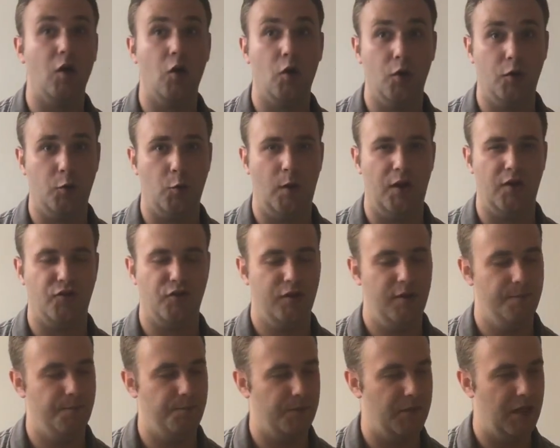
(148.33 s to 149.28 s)
Good
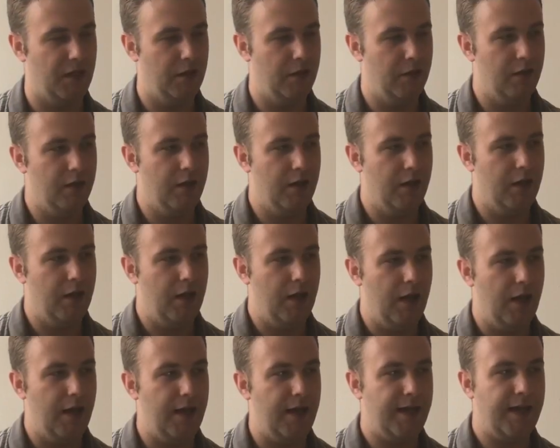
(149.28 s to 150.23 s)
question.
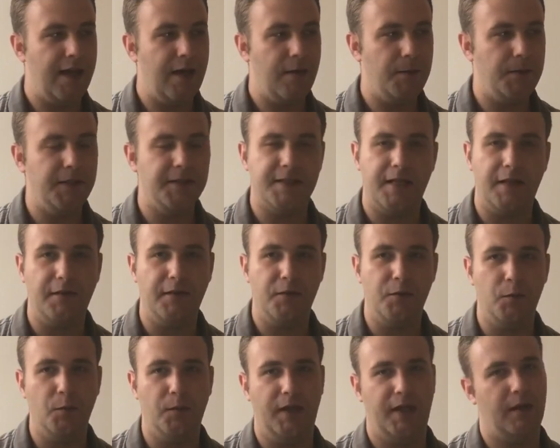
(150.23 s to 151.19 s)
And I can't really tell
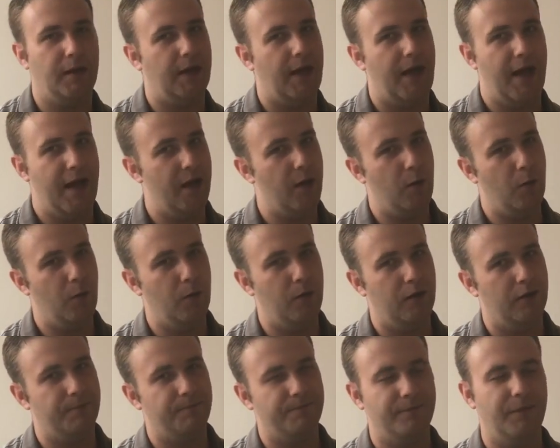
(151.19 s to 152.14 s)
you like how,